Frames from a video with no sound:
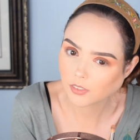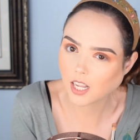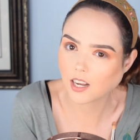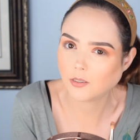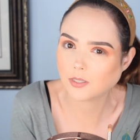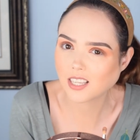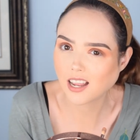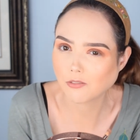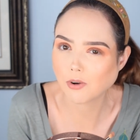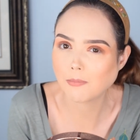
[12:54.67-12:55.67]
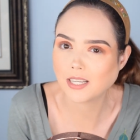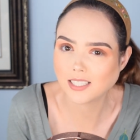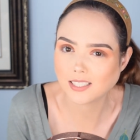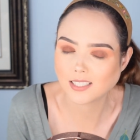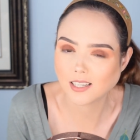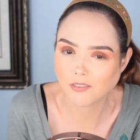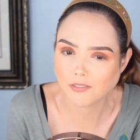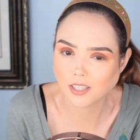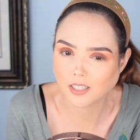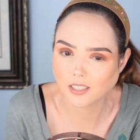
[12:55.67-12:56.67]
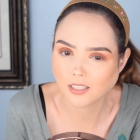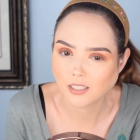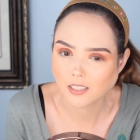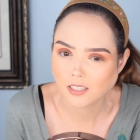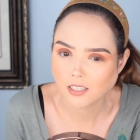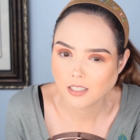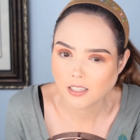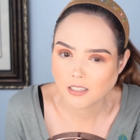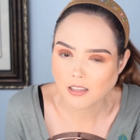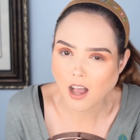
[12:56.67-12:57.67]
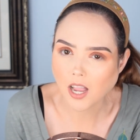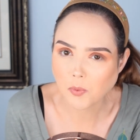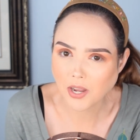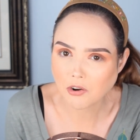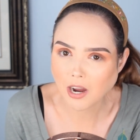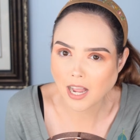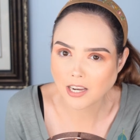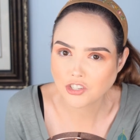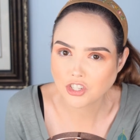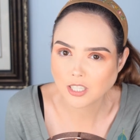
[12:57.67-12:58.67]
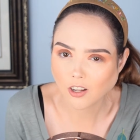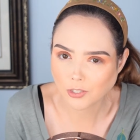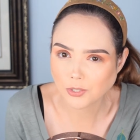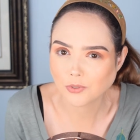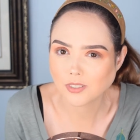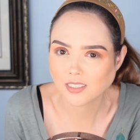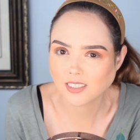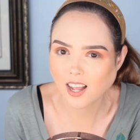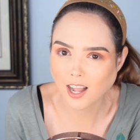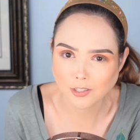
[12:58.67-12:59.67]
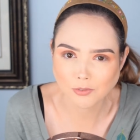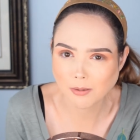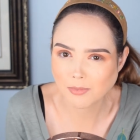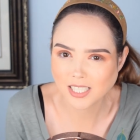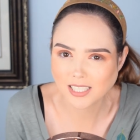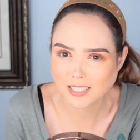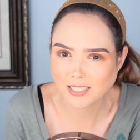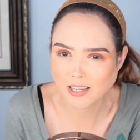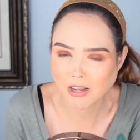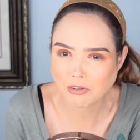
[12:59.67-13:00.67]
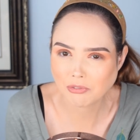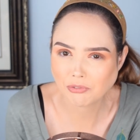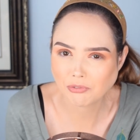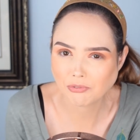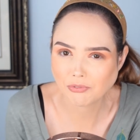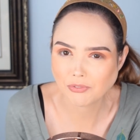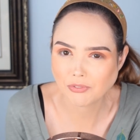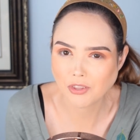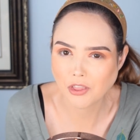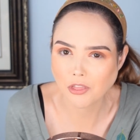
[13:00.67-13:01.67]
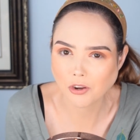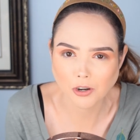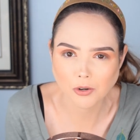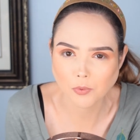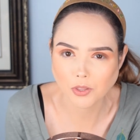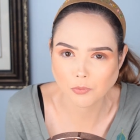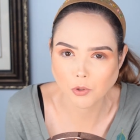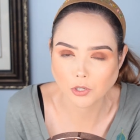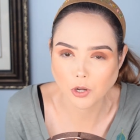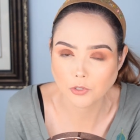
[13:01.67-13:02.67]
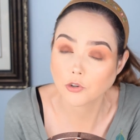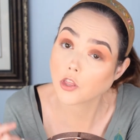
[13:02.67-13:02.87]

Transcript: Kind of, it was kind of reminiscent of the, the highway crash. Also kind of reminiscent of the third with the roller coaster.